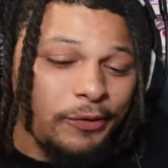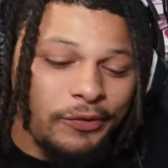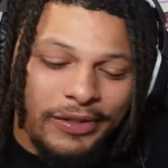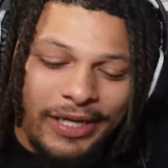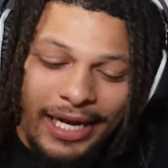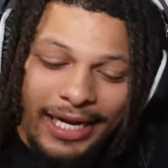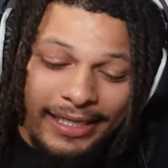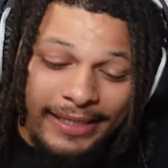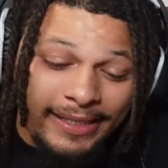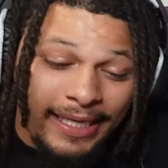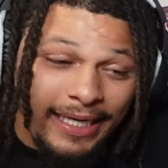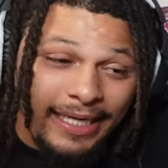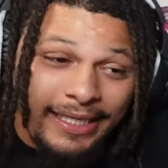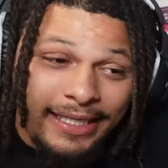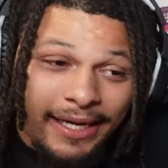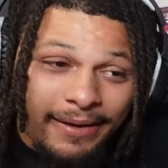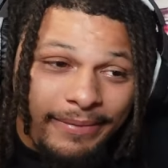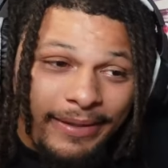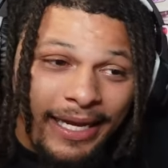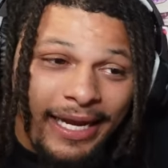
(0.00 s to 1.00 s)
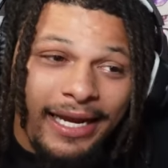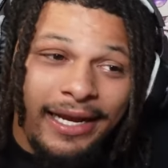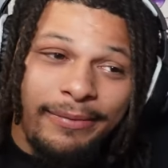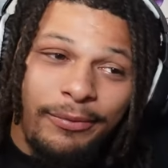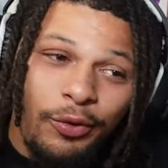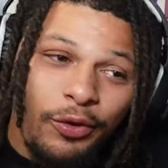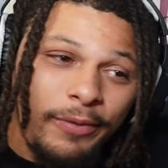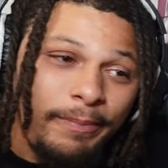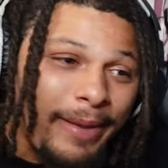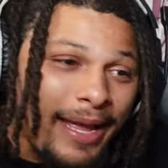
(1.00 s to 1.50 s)
You gotta tighten up, gang. Come
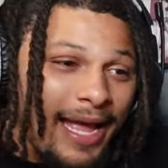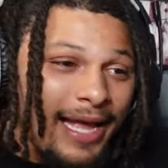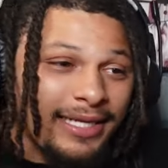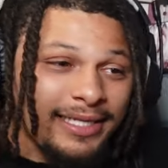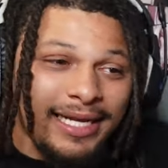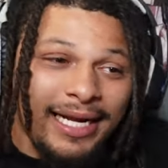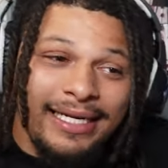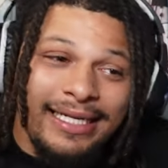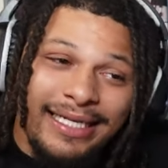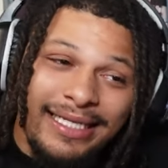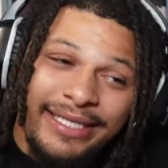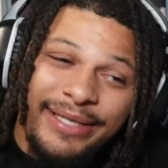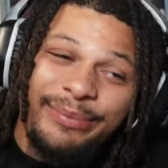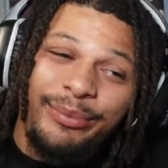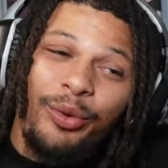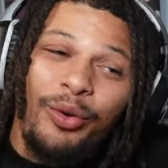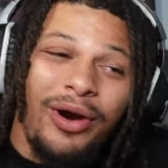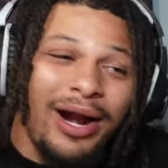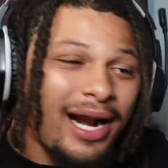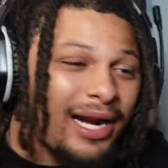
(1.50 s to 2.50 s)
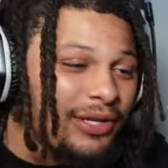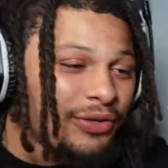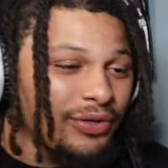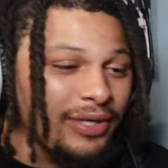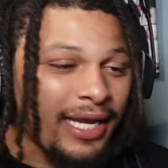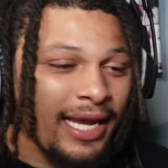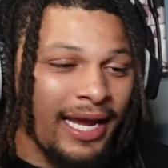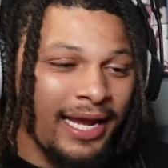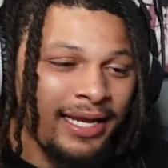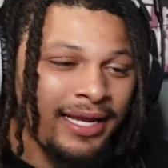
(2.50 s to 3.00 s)
on, Bas. I need some more out of you,
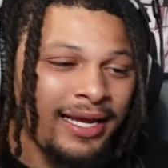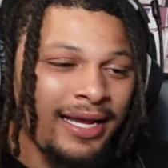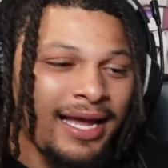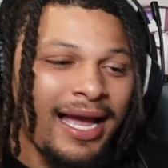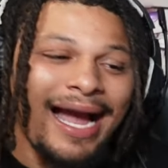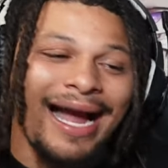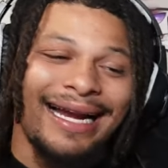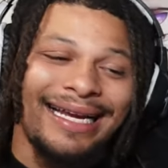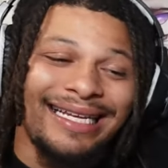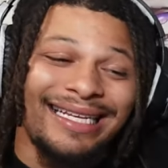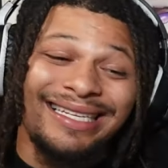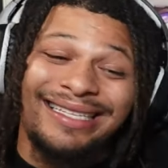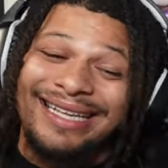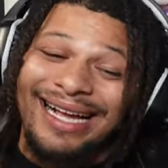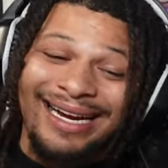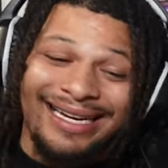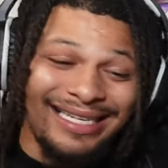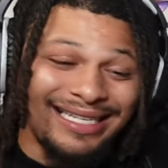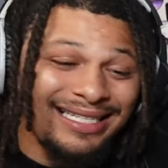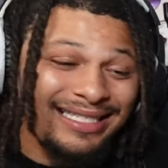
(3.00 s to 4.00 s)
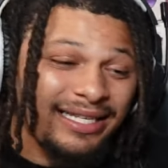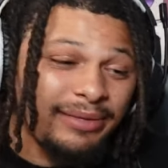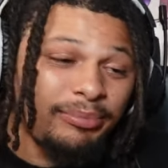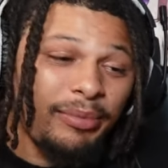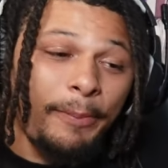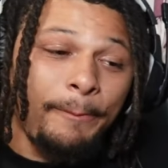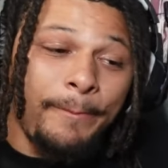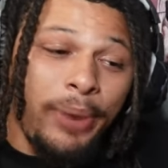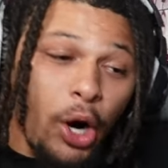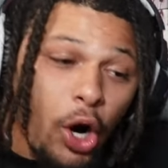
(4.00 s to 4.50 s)
gang. I need I need some
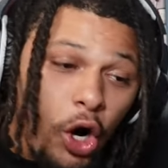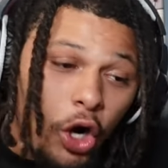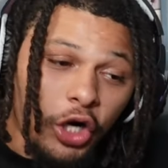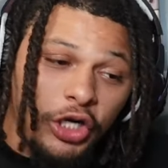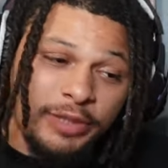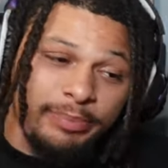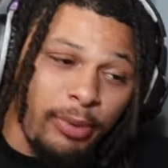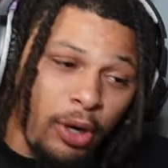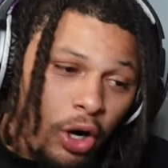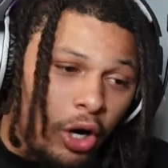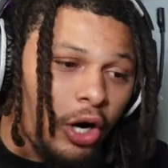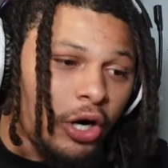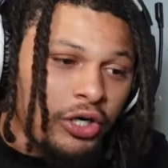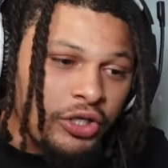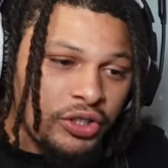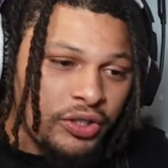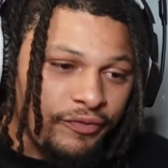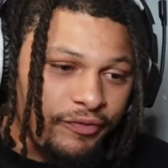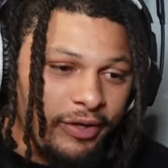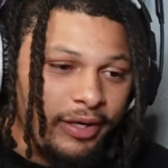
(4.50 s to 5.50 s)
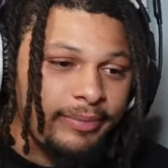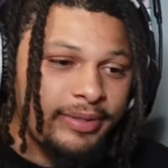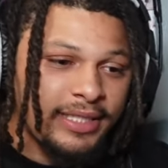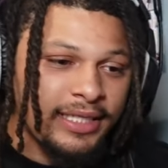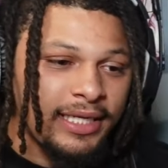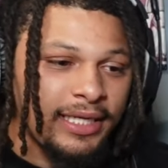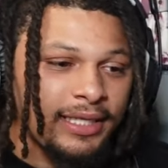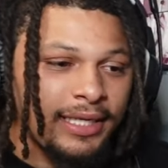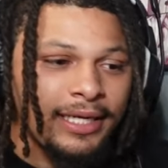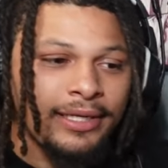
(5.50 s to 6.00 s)
bars, bars. You feel what I'm
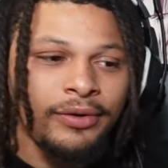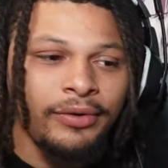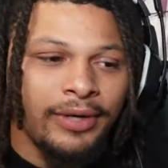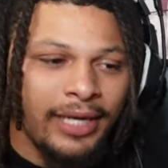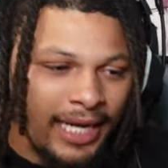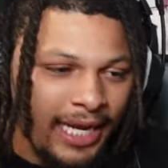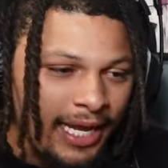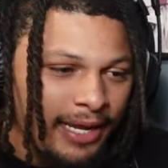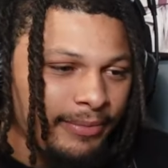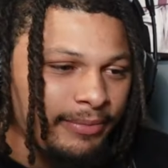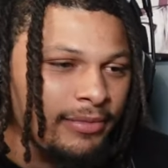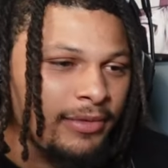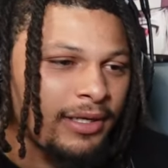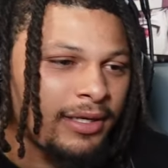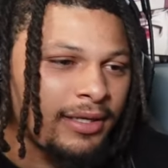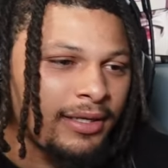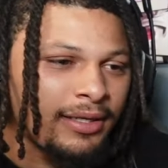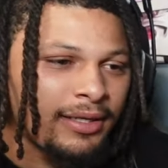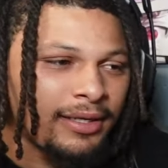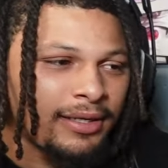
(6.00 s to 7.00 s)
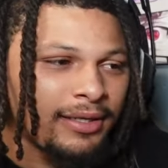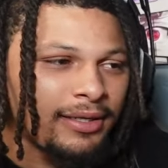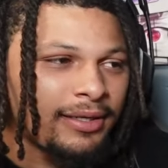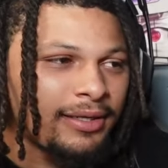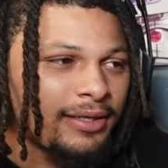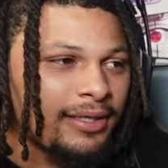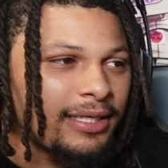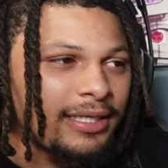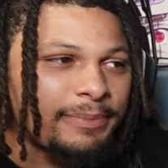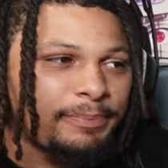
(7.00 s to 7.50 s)
saying? Like no cap,
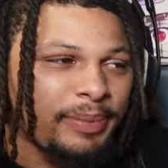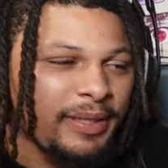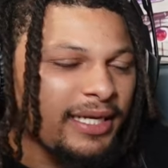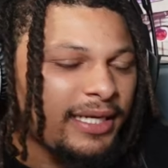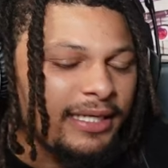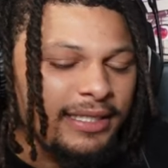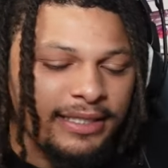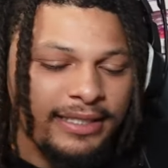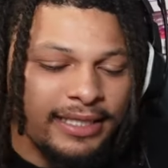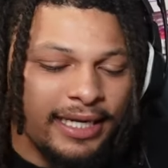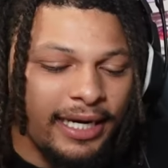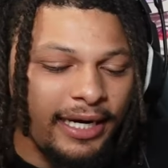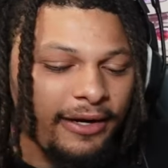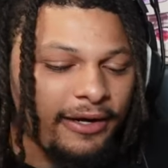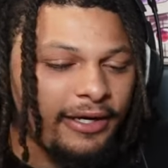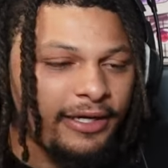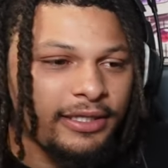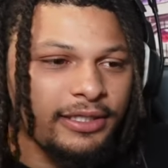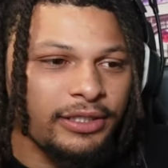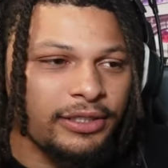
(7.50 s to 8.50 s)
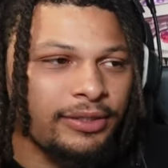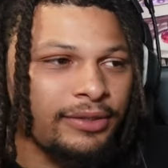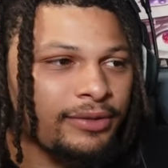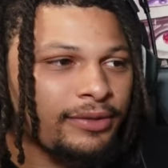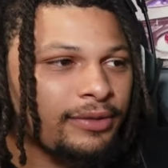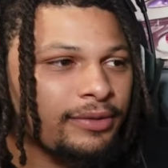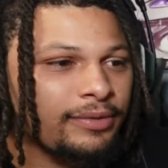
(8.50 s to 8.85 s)
cause Pete is carrying his drum.